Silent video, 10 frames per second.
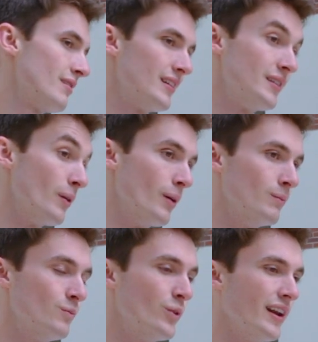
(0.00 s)
I don't know
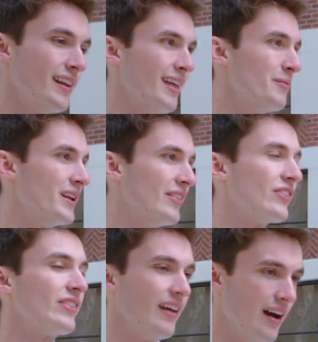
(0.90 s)
what any of that
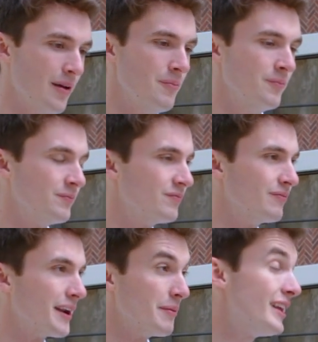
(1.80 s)
means, um,
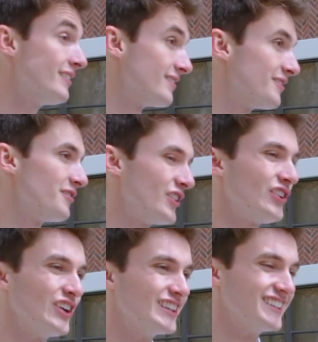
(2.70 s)
but I'm in, for
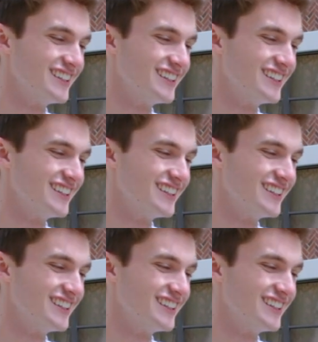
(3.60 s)
sure.